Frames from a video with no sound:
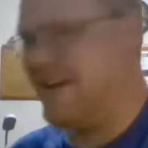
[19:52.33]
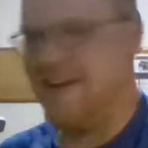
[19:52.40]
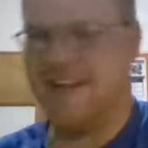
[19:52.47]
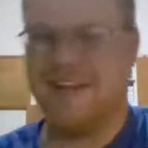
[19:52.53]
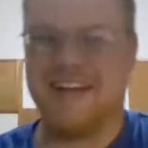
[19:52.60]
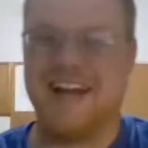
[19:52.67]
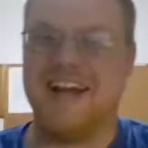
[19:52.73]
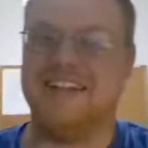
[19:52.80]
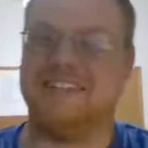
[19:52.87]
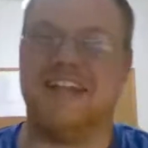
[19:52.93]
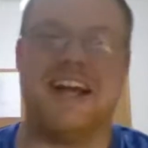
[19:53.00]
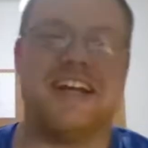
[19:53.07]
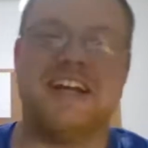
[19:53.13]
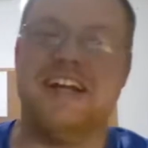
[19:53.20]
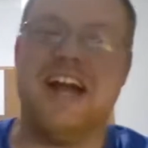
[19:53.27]
Guys, I
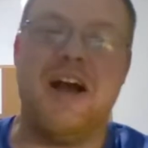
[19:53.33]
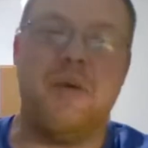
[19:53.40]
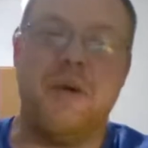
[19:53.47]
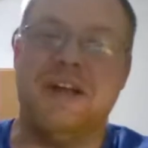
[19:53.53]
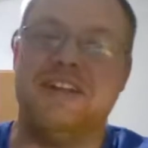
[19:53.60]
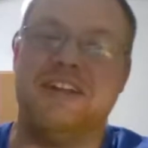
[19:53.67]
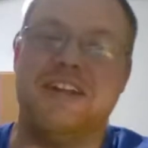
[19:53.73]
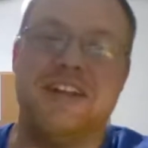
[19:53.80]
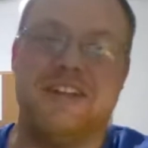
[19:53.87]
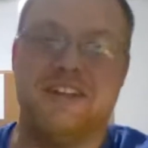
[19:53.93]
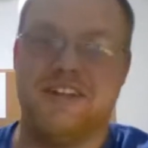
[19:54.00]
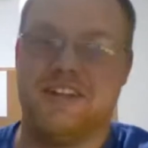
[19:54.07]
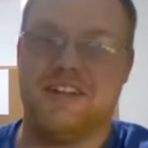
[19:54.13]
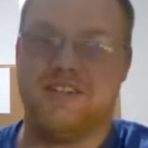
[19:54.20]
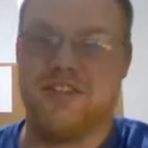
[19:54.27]
cannot wait to get
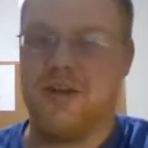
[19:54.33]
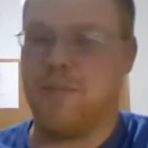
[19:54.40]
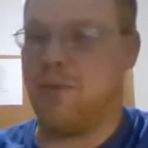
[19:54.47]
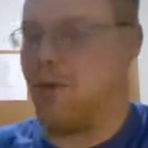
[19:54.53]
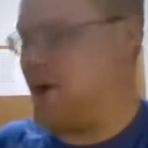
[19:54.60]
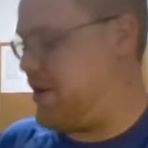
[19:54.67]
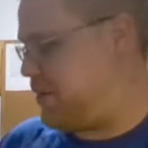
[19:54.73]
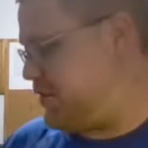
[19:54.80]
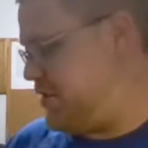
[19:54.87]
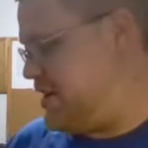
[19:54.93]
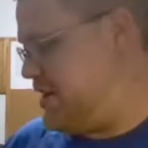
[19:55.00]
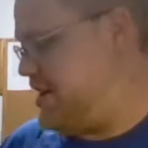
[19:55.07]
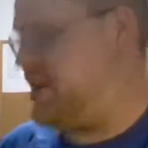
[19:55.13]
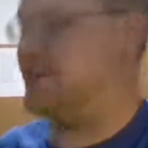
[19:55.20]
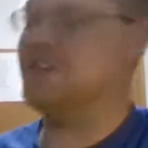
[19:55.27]
this 3.3
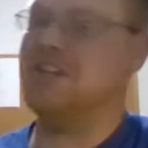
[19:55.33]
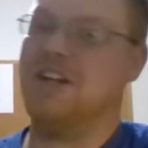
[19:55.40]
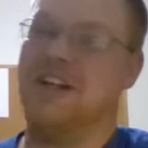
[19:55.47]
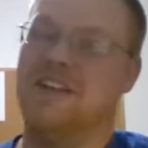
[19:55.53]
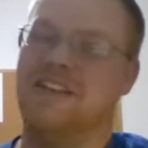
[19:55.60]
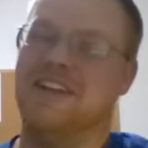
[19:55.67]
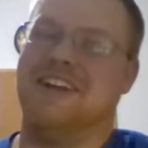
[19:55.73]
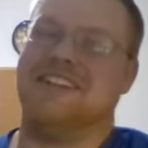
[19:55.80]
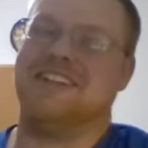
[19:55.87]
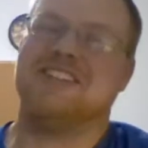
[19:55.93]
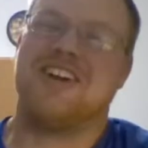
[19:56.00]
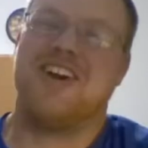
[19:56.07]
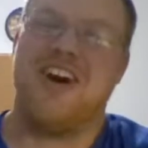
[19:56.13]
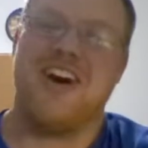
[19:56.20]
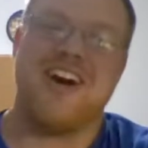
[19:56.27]
engine in this
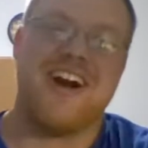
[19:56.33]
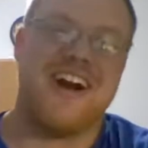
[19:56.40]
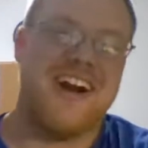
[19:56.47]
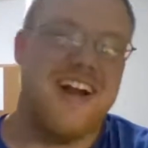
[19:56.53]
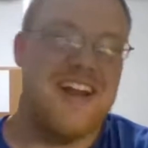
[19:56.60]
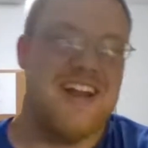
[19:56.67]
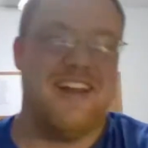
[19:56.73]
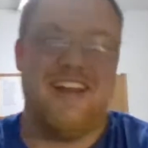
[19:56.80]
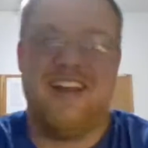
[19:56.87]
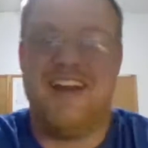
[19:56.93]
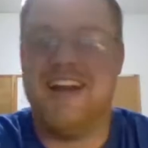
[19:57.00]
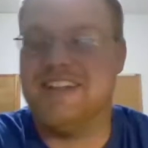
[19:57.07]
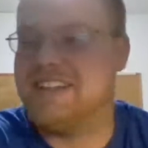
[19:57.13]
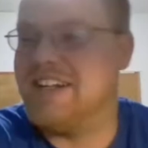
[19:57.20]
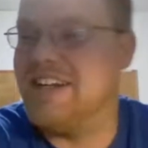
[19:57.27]
car.
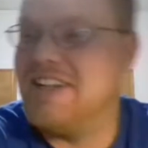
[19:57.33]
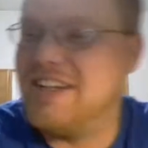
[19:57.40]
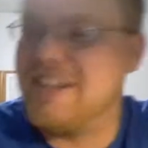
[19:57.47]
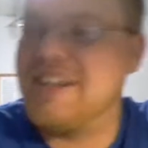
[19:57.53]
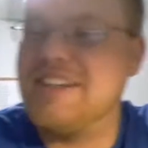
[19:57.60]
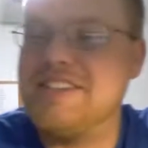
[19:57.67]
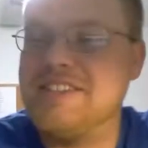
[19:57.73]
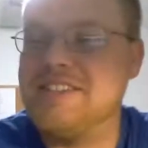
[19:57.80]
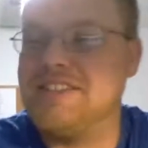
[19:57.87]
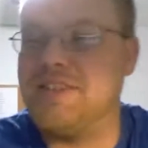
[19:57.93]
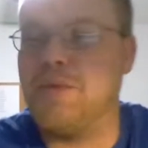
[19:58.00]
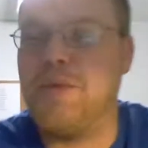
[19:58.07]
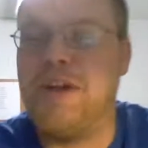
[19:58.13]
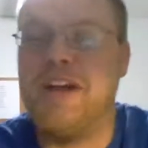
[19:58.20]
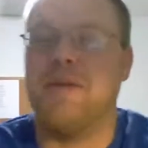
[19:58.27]
It's gonna look
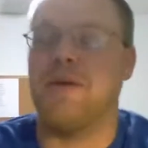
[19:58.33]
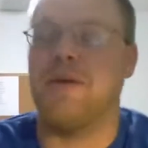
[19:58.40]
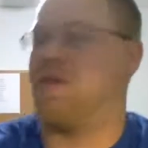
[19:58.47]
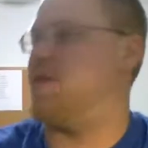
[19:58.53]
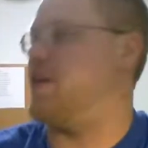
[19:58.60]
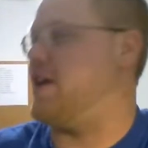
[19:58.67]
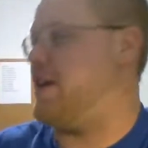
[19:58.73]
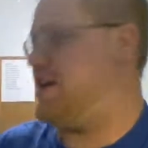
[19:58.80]
sweet with the